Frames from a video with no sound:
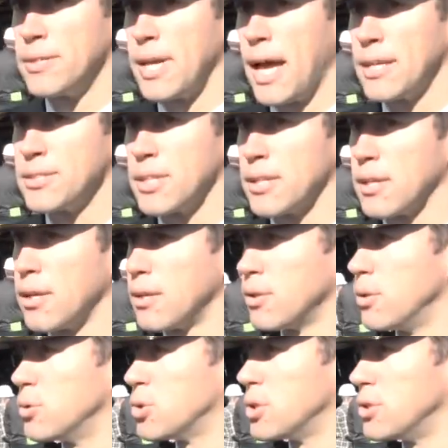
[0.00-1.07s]
fantastic
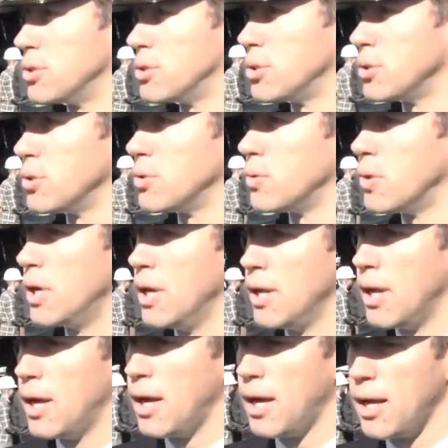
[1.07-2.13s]
conclusion to
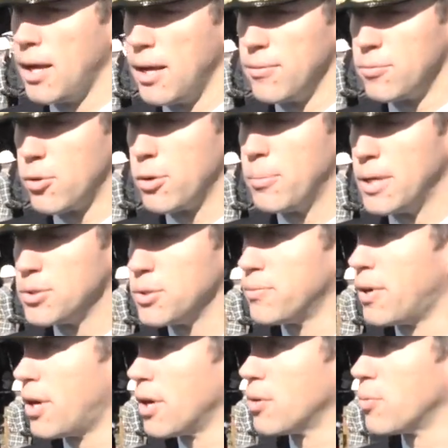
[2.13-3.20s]
uh, four months of
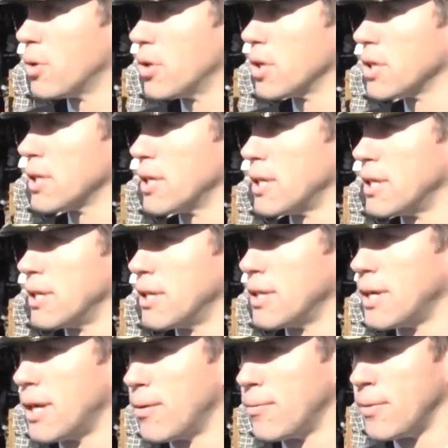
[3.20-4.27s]
hard work and
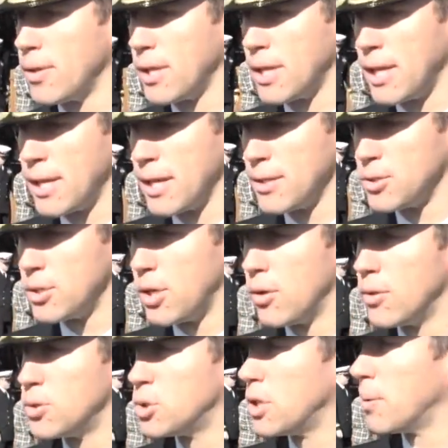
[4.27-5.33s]
uh, really getting to know the